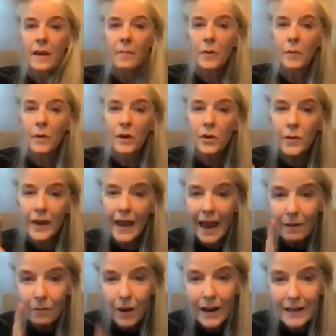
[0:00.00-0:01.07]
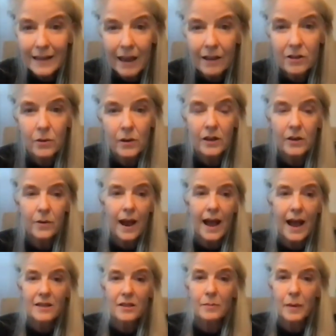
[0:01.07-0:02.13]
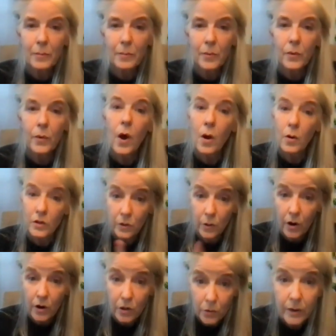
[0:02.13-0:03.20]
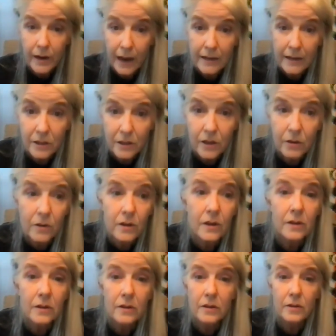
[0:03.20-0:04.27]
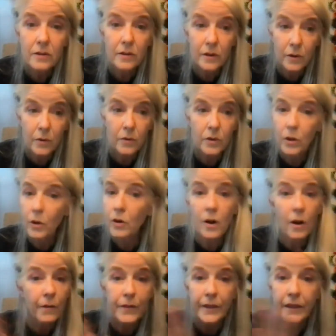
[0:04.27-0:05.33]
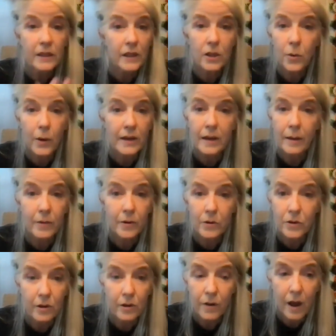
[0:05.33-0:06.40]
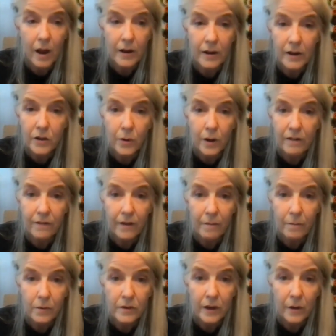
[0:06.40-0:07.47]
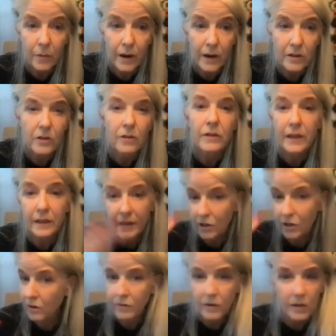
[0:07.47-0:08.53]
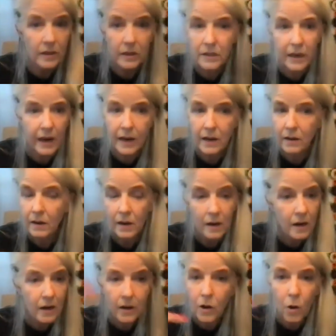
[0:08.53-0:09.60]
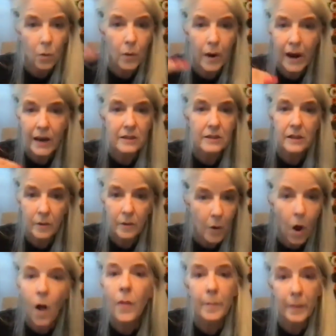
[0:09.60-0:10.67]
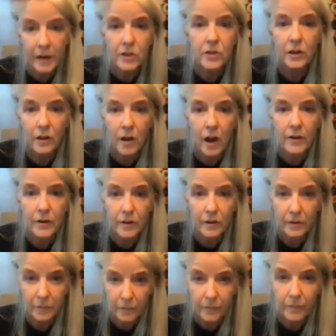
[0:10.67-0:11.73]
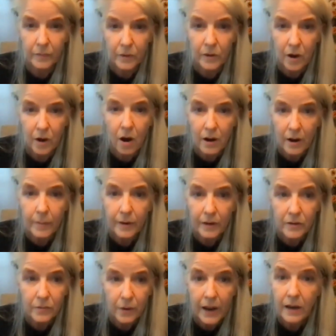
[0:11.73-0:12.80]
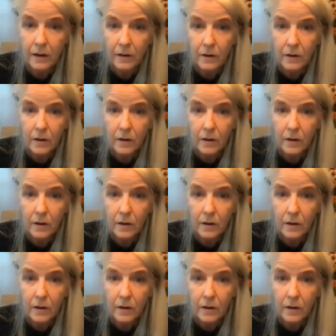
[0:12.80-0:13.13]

But when you get right down to it and you ask people, oh, so are you against unions? So you don't think the UAW should have gotten a 25% raise. You think they should have just stayed, no raise, and then all the money should have gone to the car companies, right?